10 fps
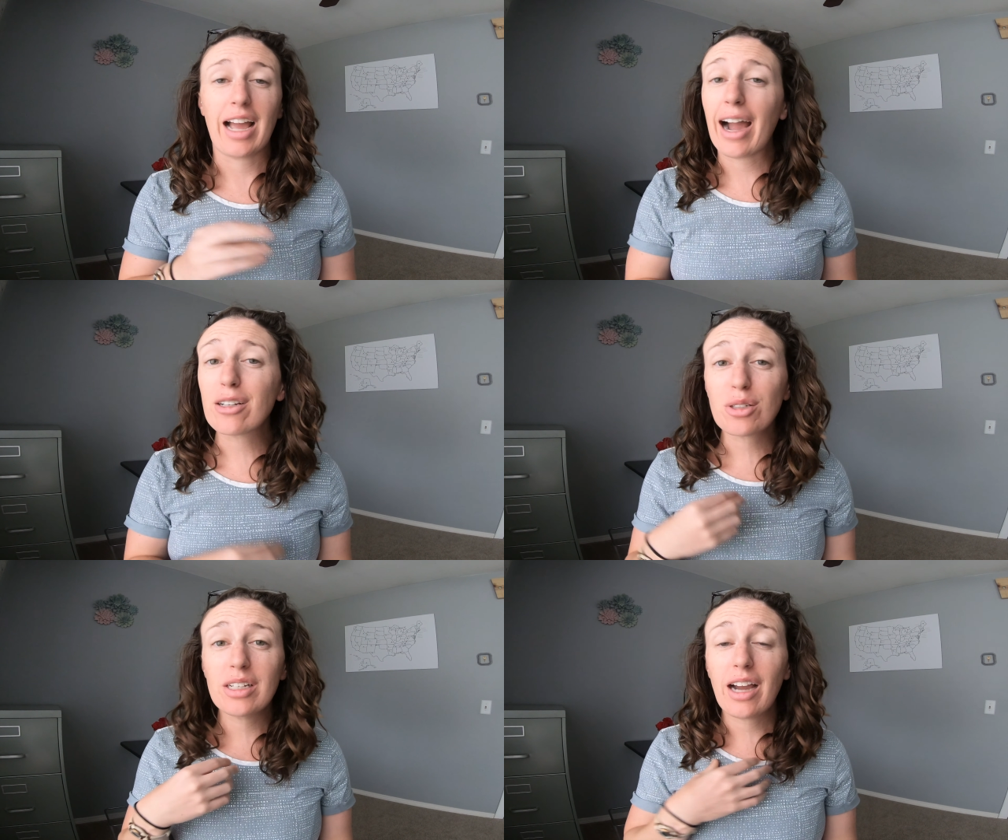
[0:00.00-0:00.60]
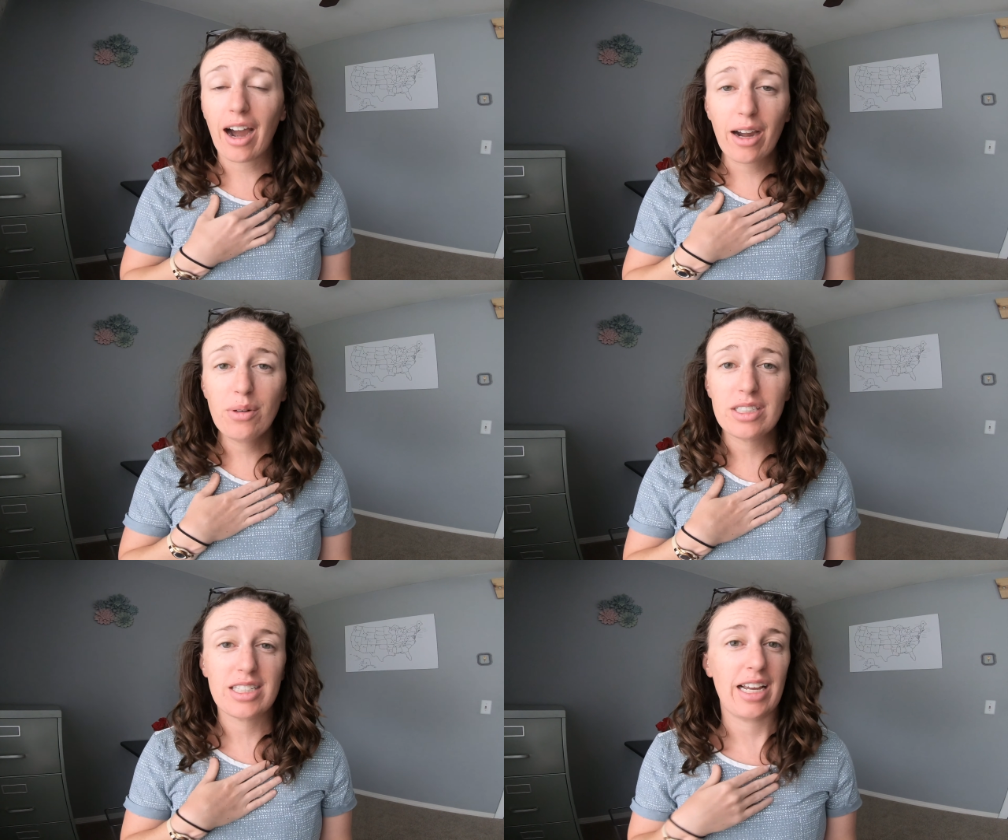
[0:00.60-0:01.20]
Actually, I
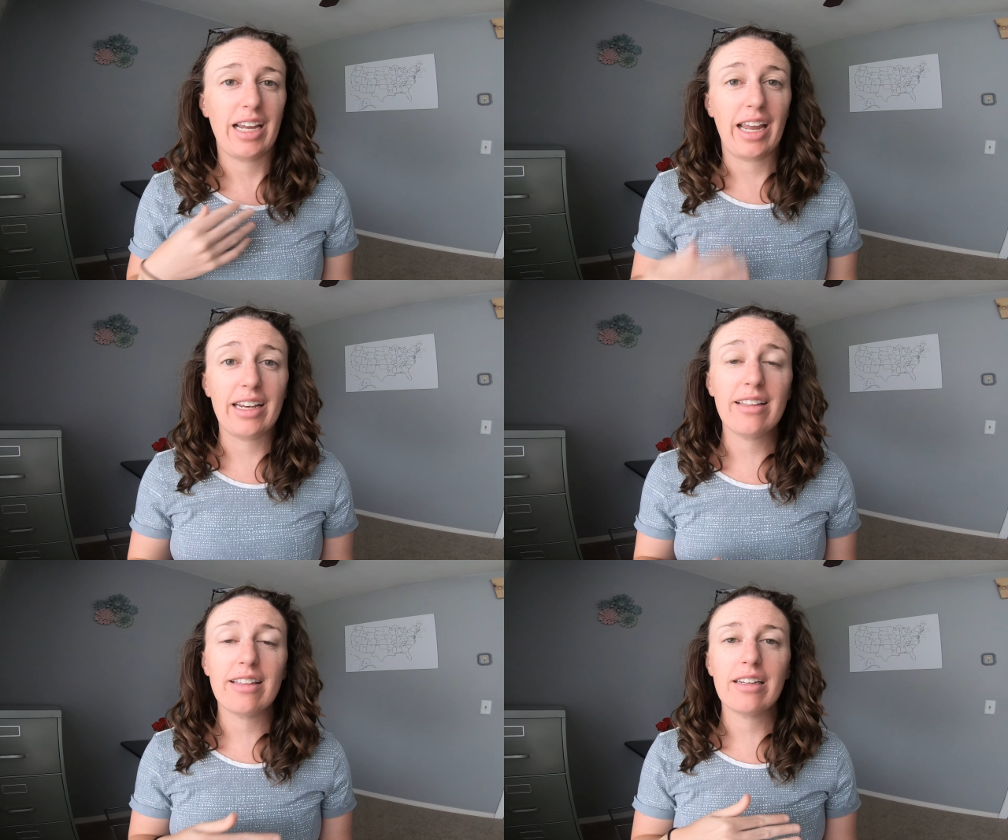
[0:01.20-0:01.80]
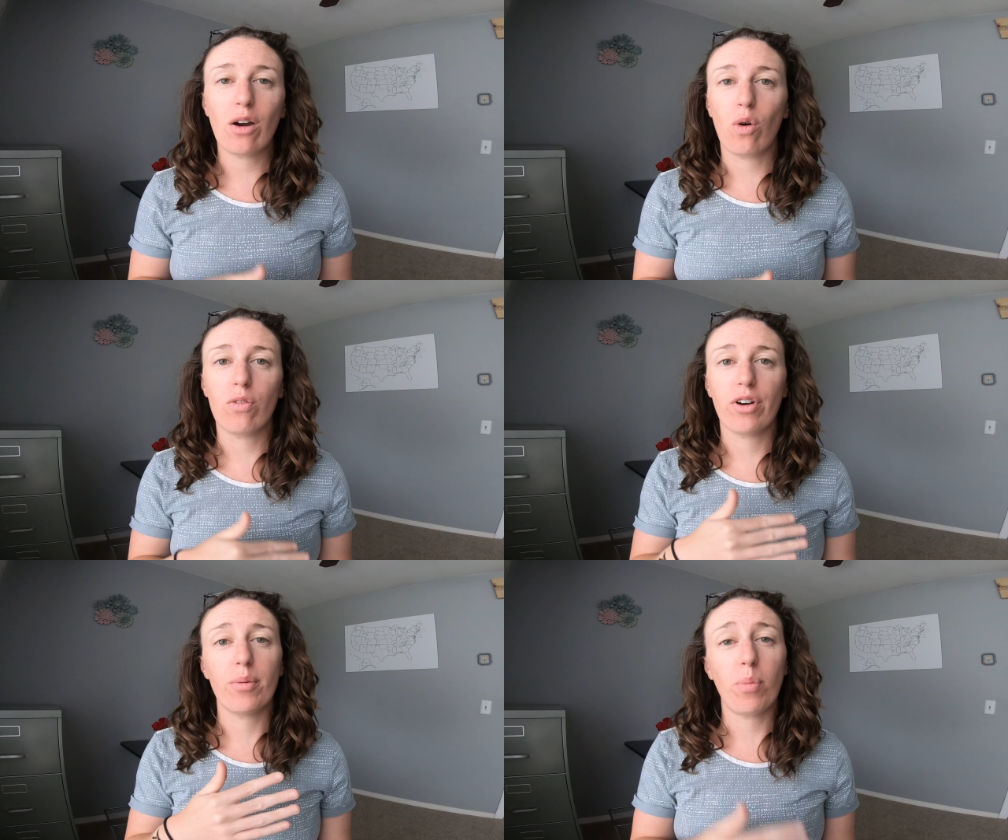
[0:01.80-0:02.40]
would say anything
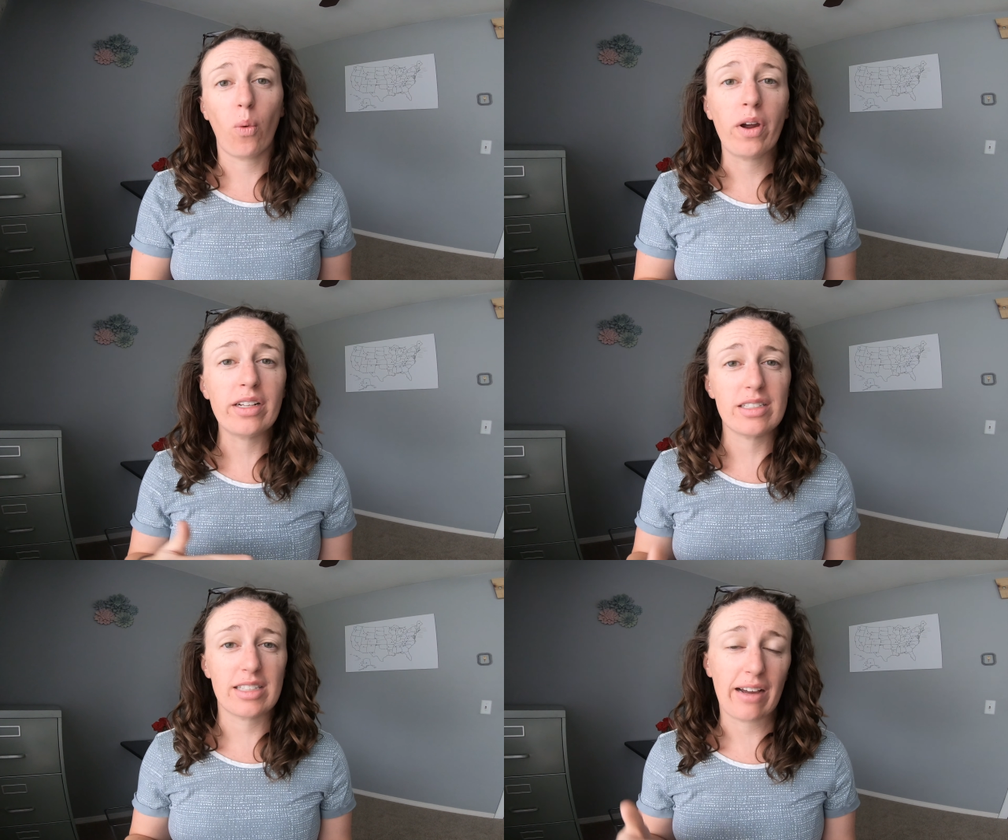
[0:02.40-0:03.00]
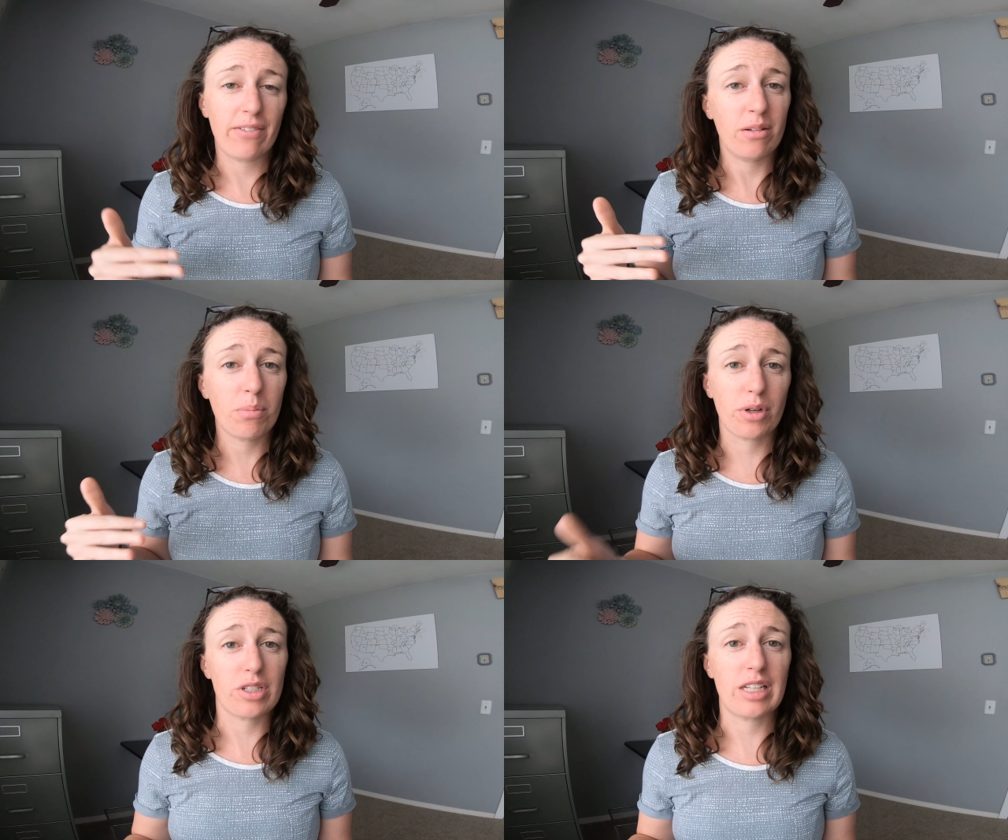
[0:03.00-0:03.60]
over
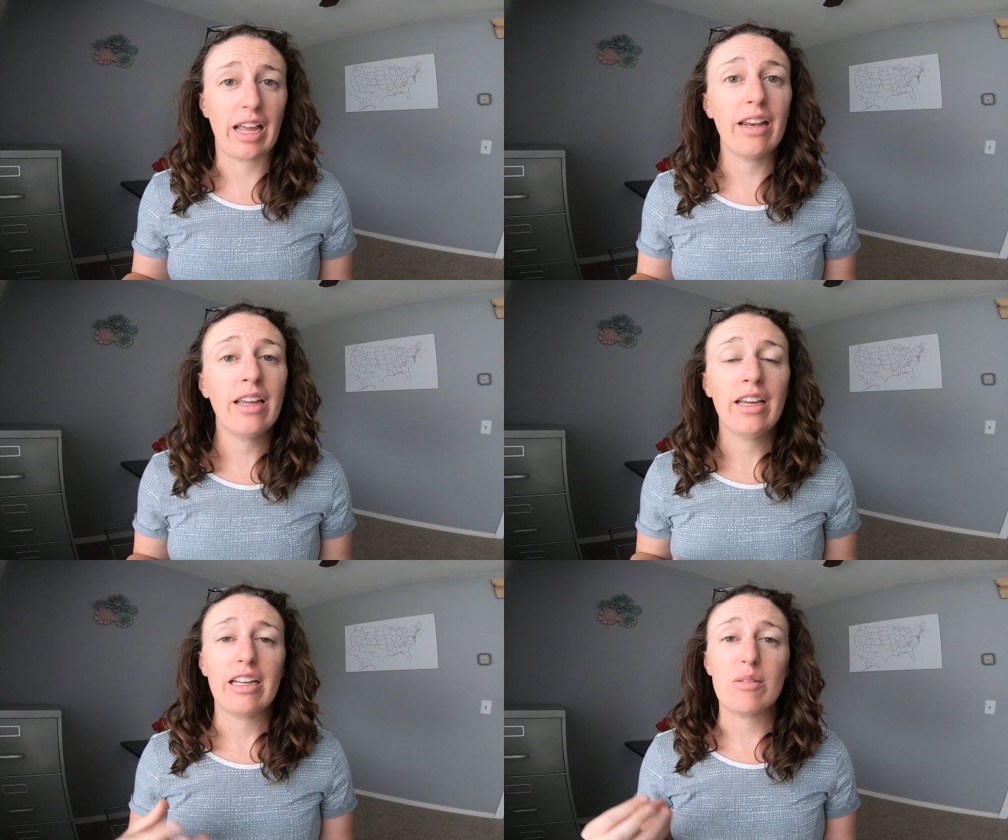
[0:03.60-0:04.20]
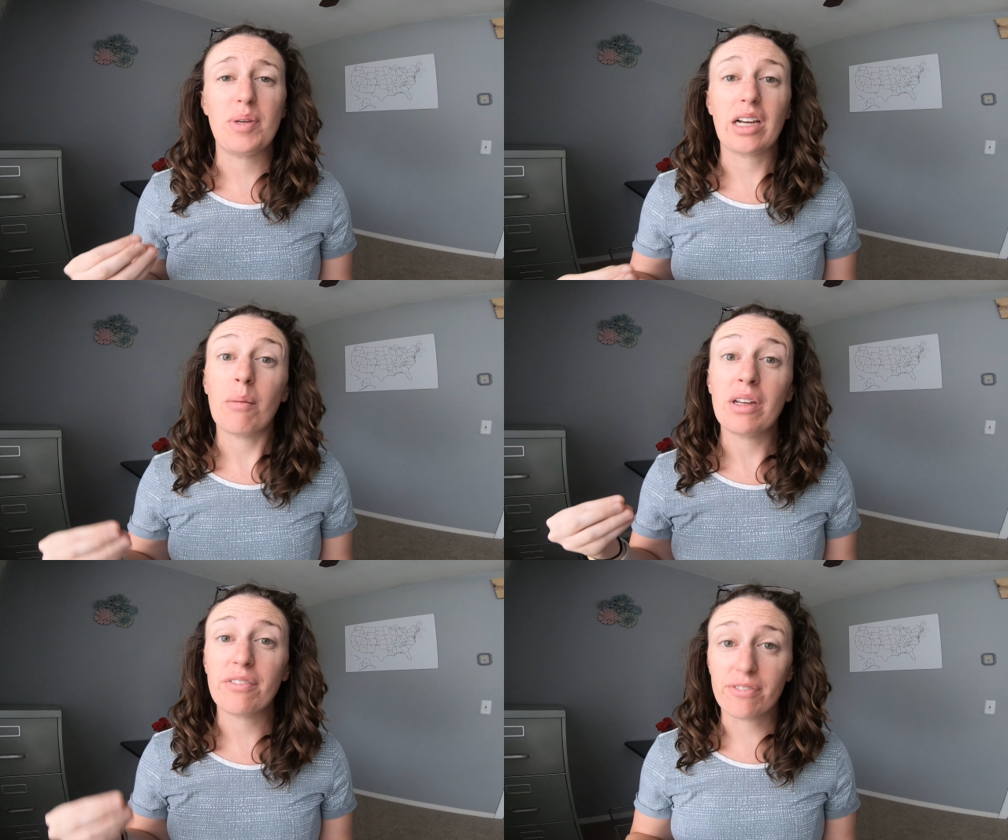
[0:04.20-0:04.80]
0.7% is
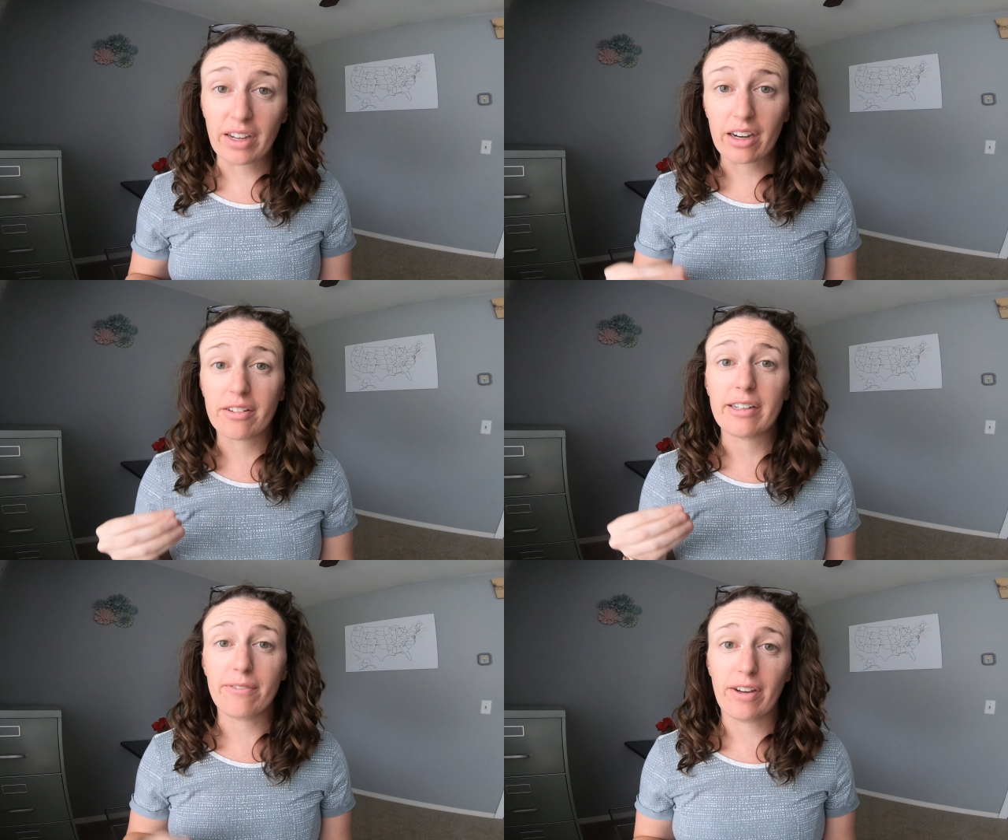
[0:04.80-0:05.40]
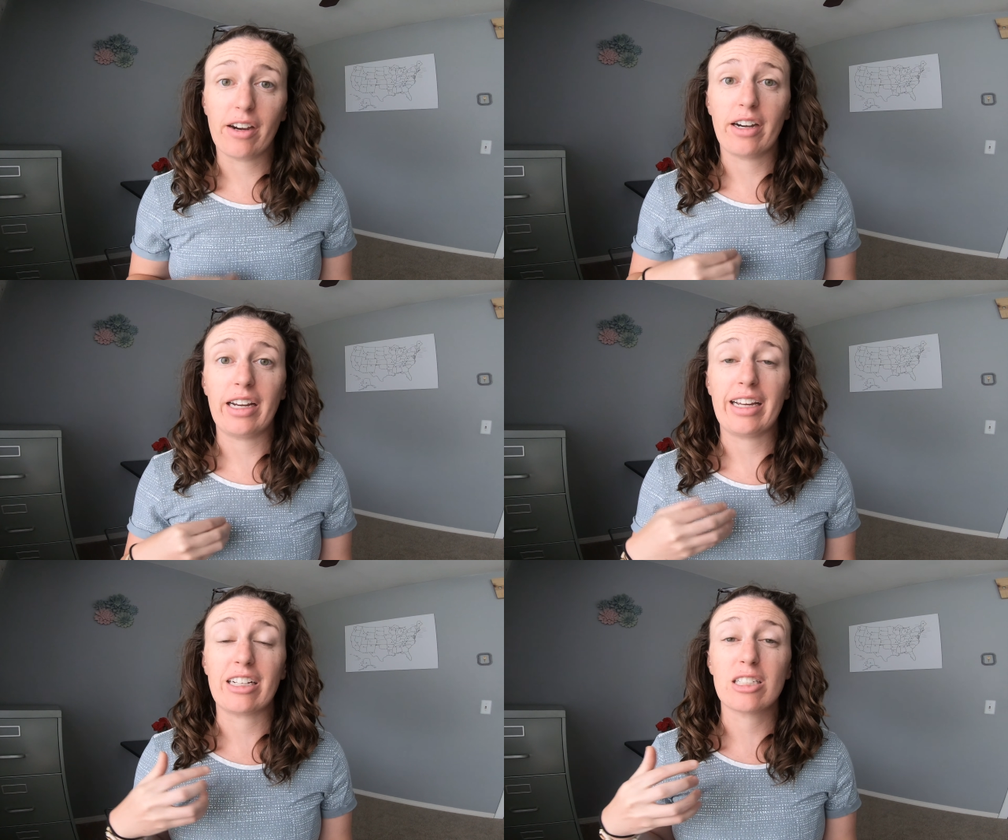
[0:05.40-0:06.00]
becoming very,
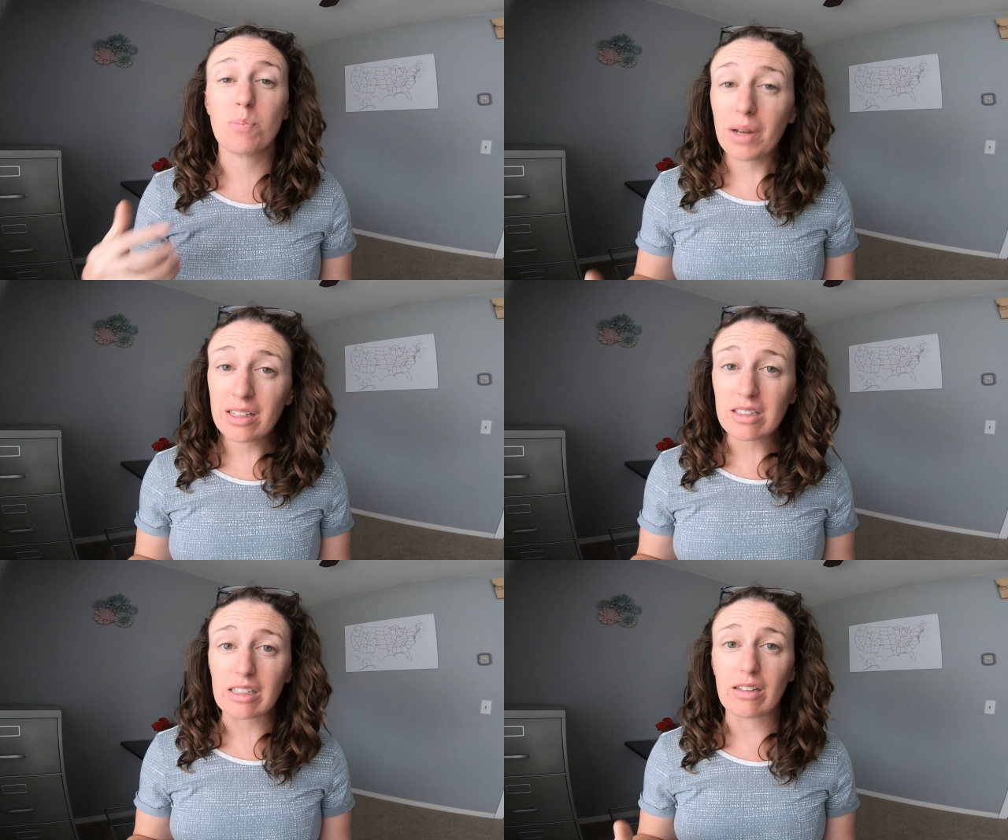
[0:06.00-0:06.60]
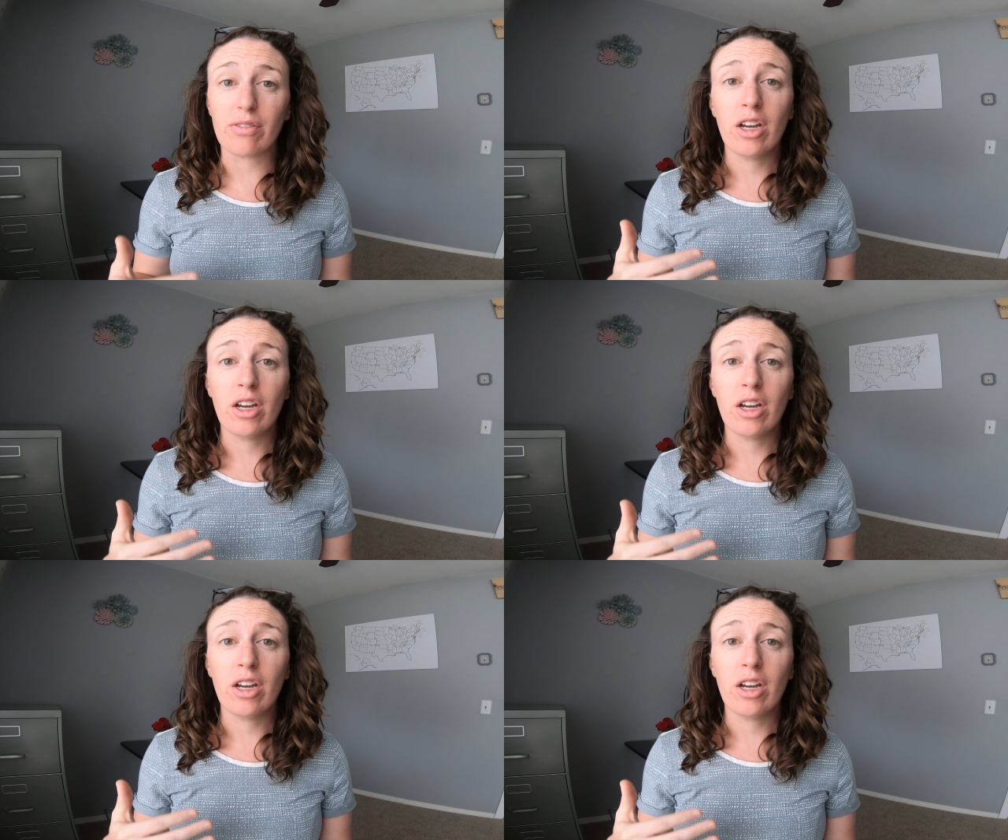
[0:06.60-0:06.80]
very expensive